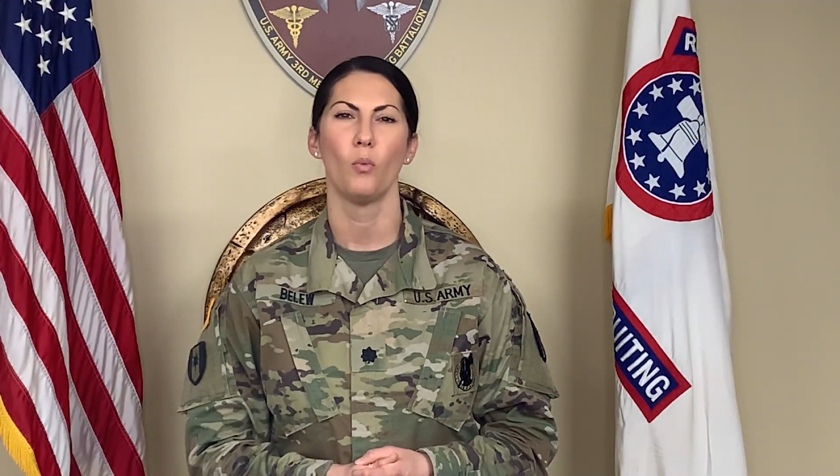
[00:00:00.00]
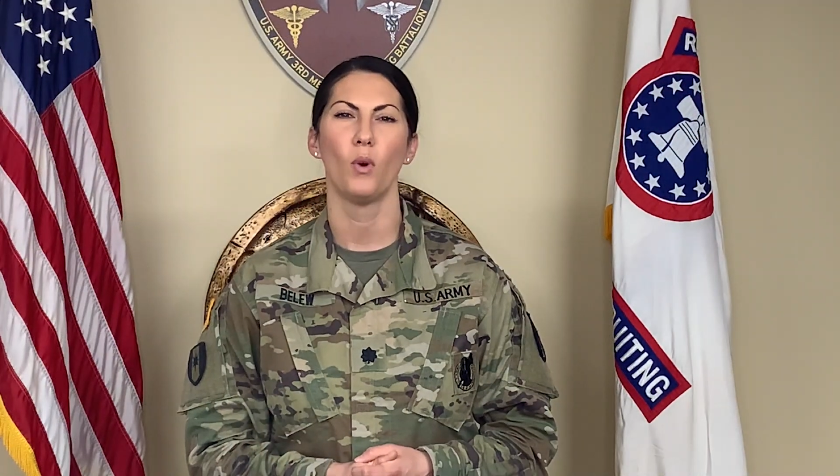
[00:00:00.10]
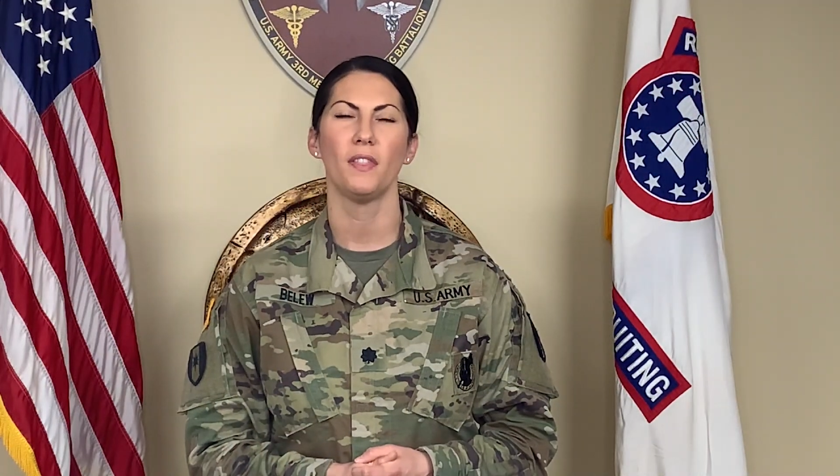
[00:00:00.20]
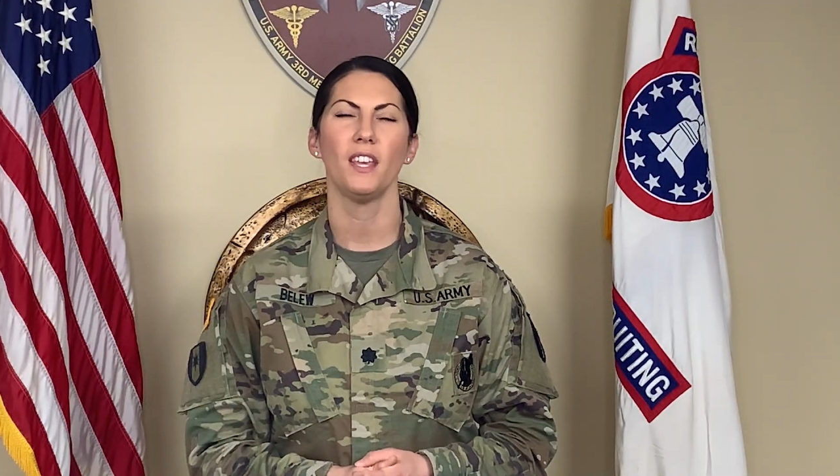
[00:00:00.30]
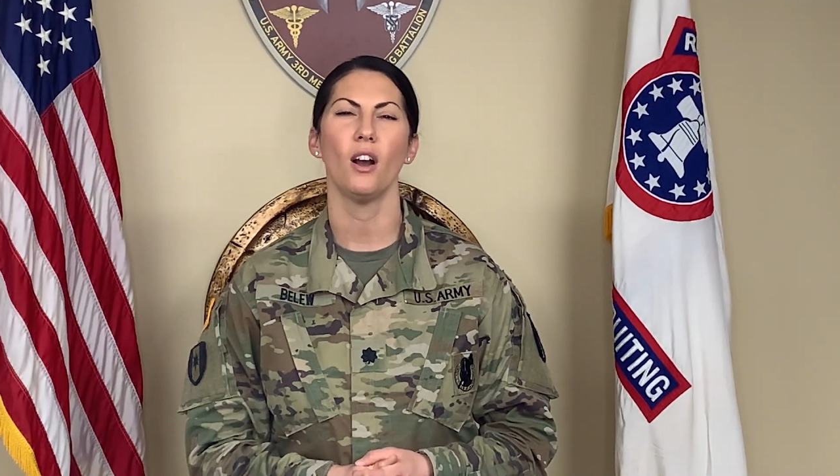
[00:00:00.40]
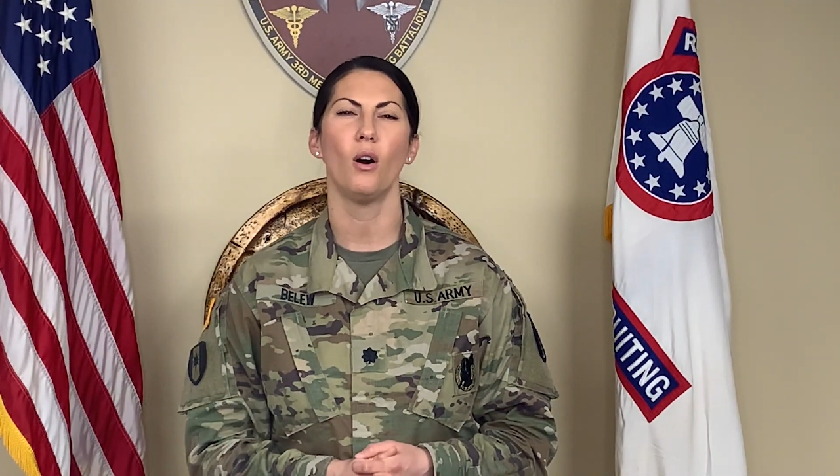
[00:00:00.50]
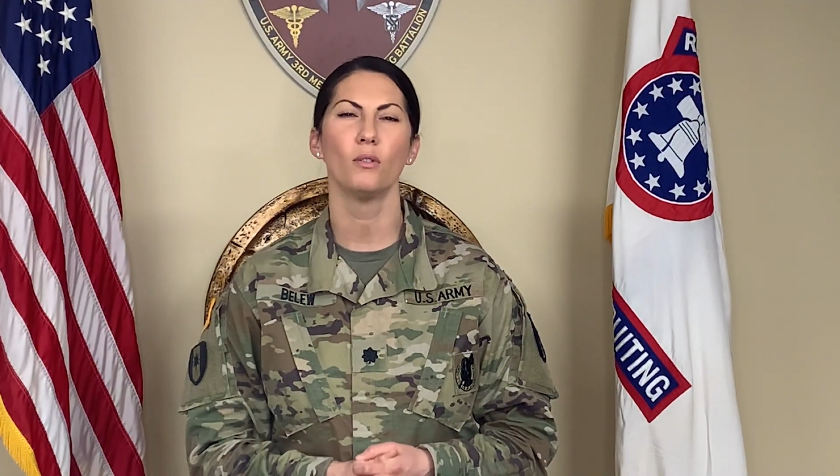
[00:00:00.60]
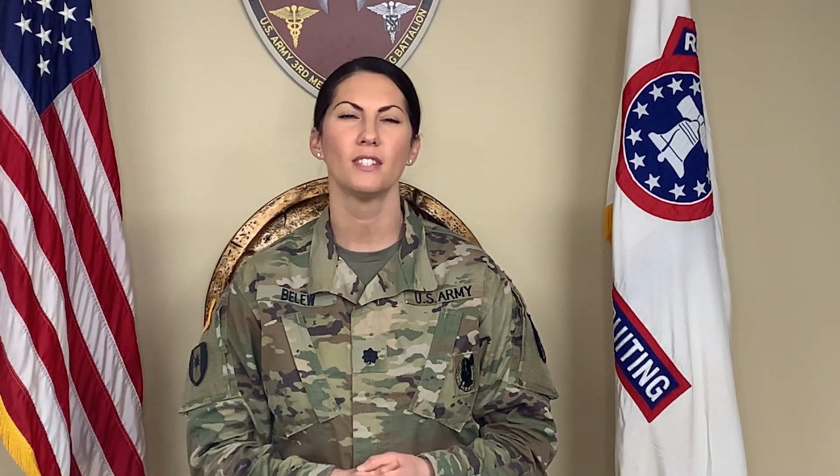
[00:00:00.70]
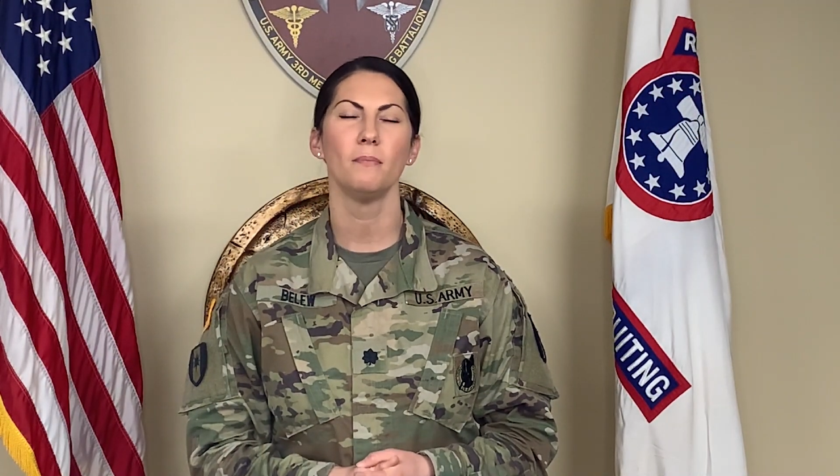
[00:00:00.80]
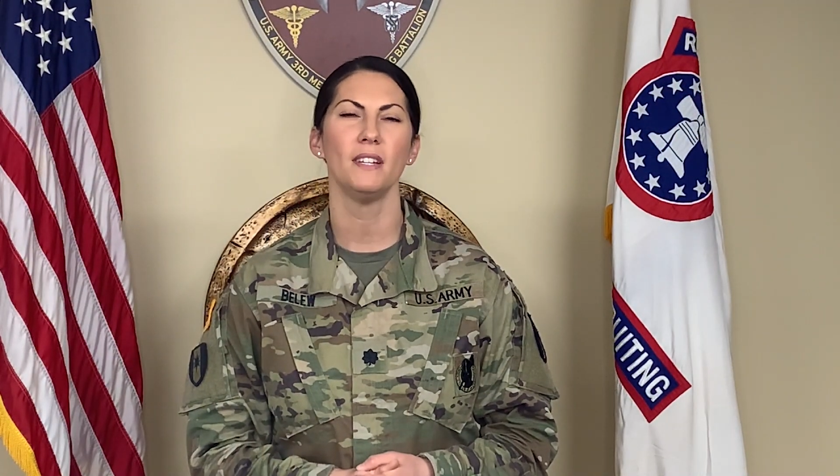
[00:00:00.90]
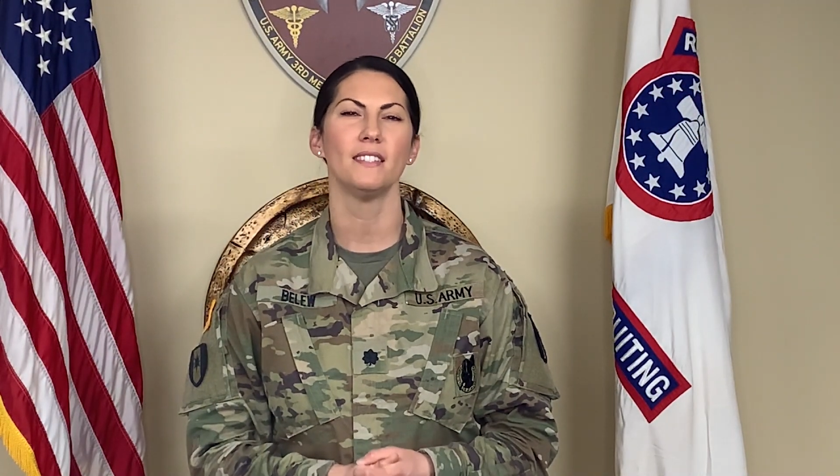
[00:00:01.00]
what the ultimate